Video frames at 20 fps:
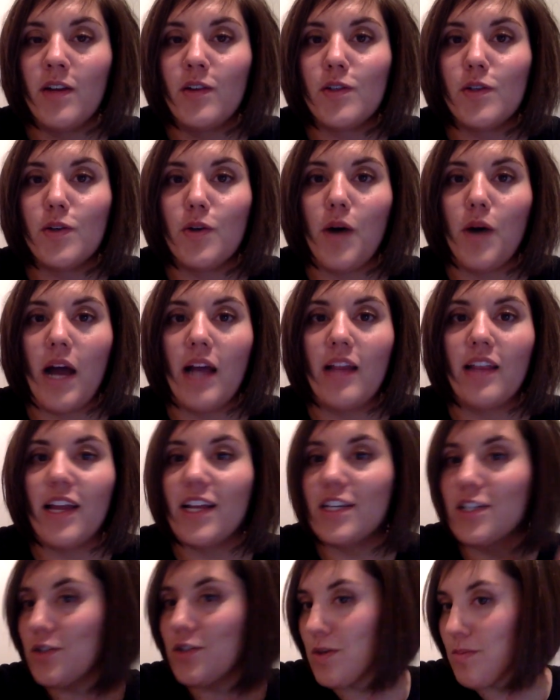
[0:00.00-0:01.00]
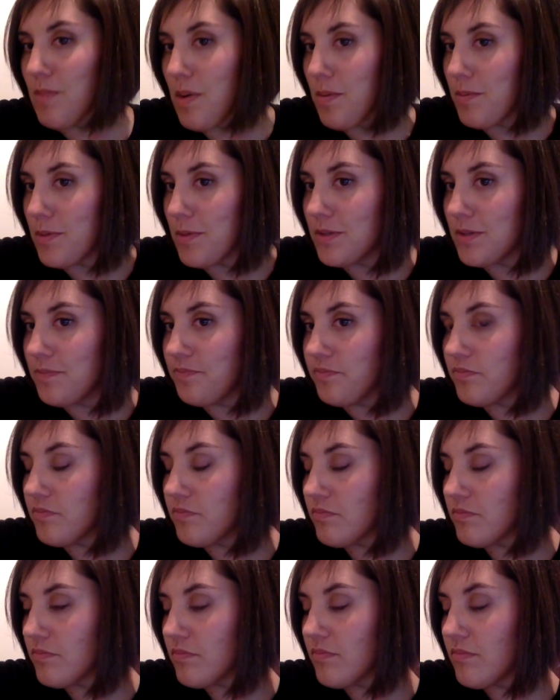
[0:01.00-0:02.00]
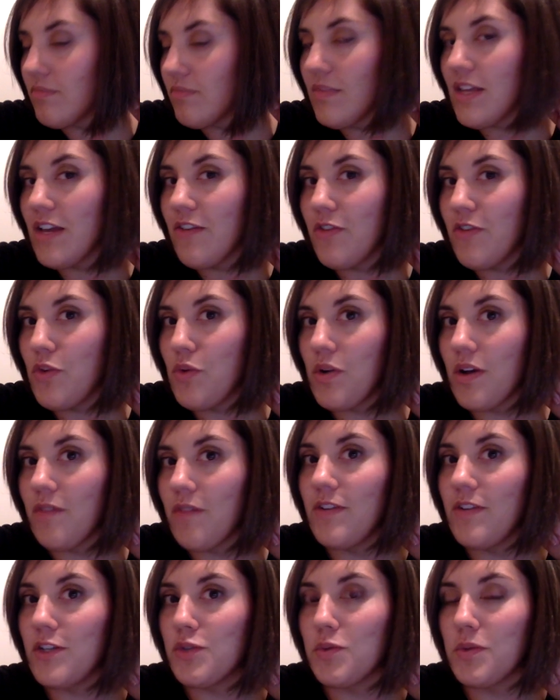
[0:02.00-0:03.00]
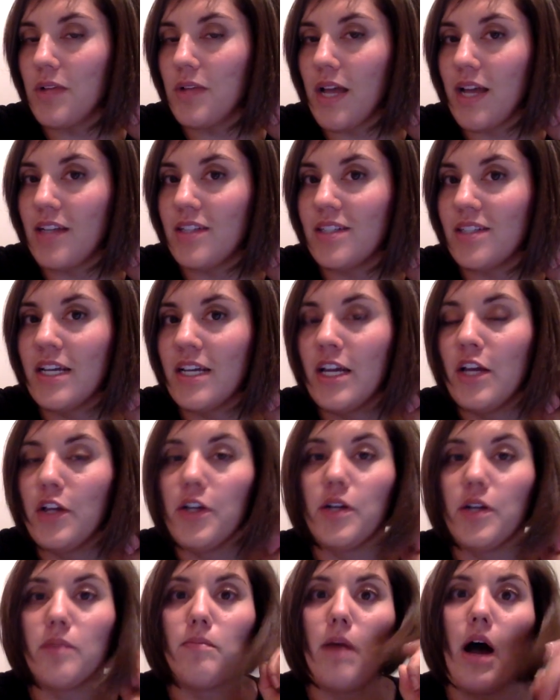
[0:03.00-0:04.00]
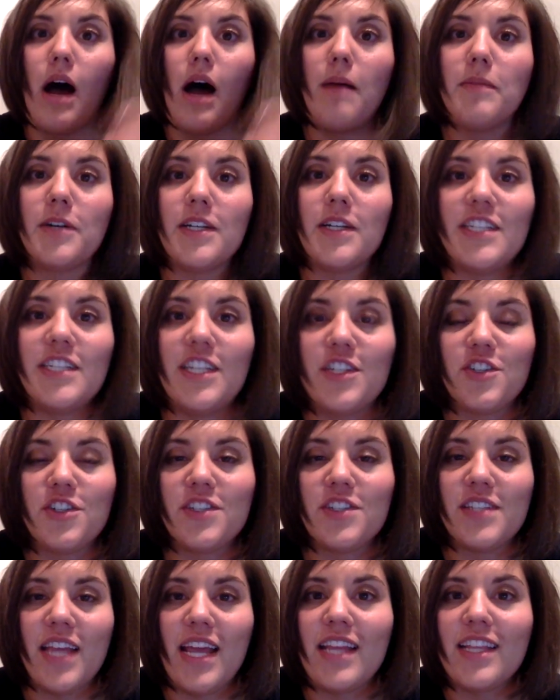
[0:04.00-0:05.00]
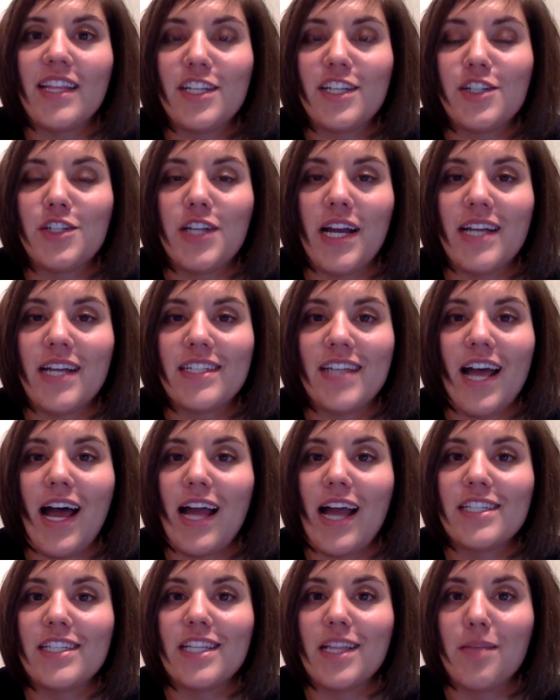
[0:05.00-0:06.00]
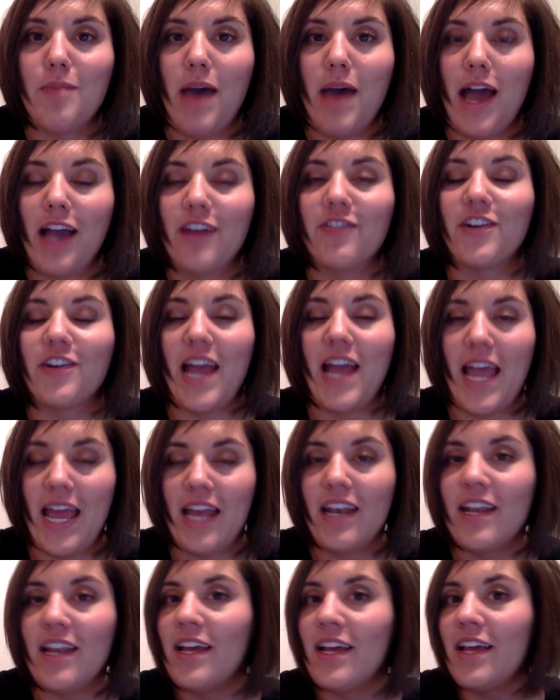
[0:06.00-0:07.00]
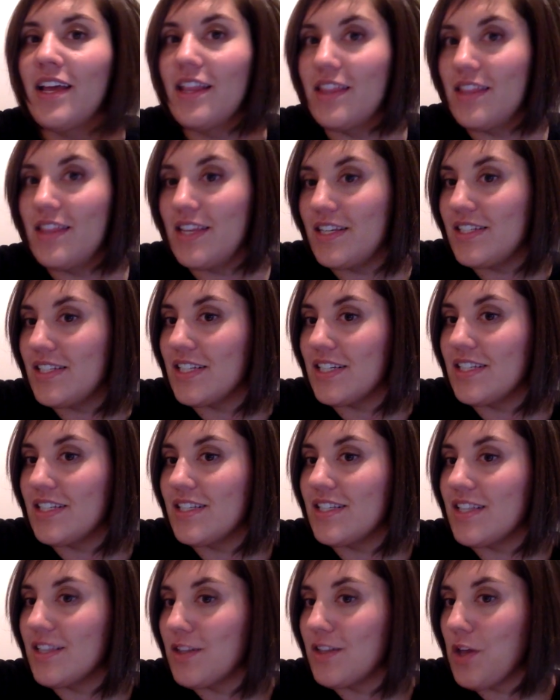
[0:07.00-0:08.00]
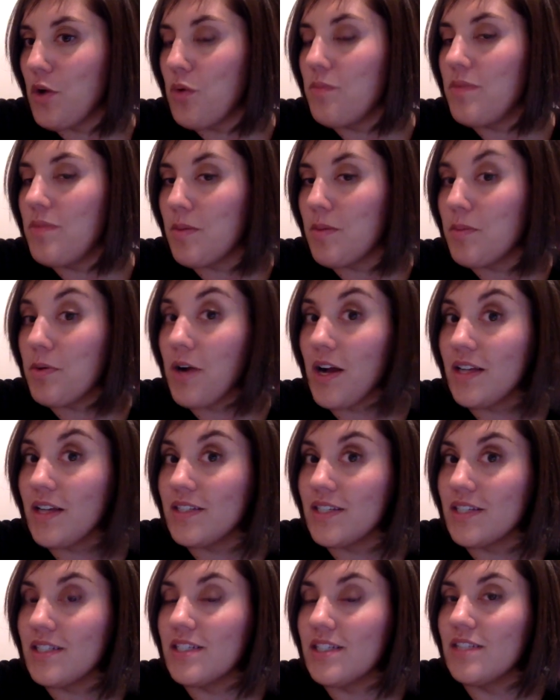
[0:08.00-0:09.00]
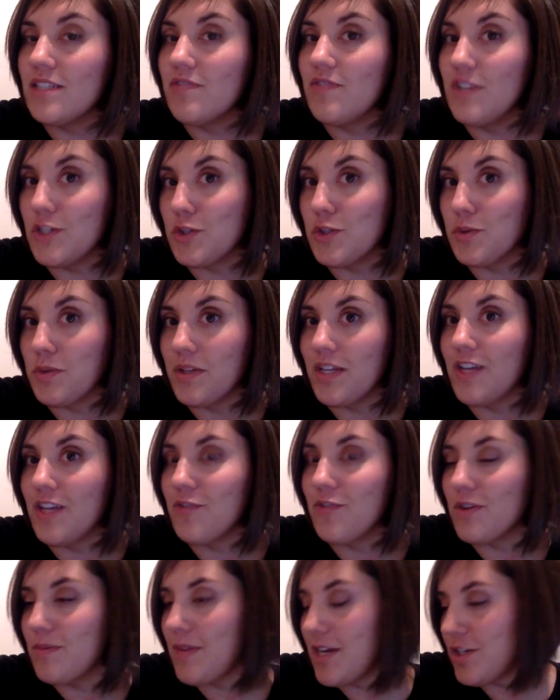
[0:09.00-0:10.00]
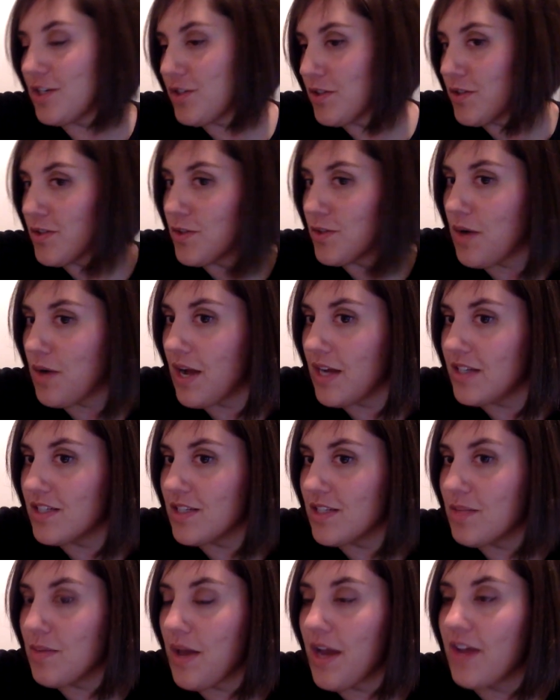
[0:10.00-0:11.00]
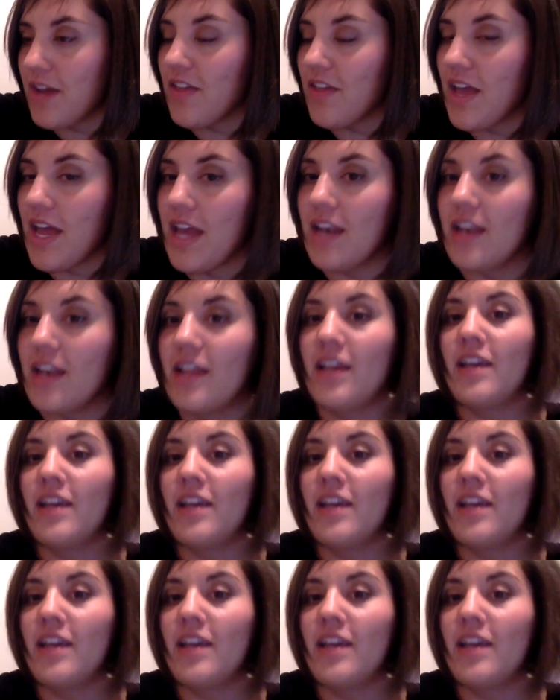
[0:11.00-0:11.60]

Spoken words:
So I like to remember, if you visualize your mom or a teacher saying that she has eyes in the back of her head, this is the lobe that processes visual information. So eyes in the back of the head.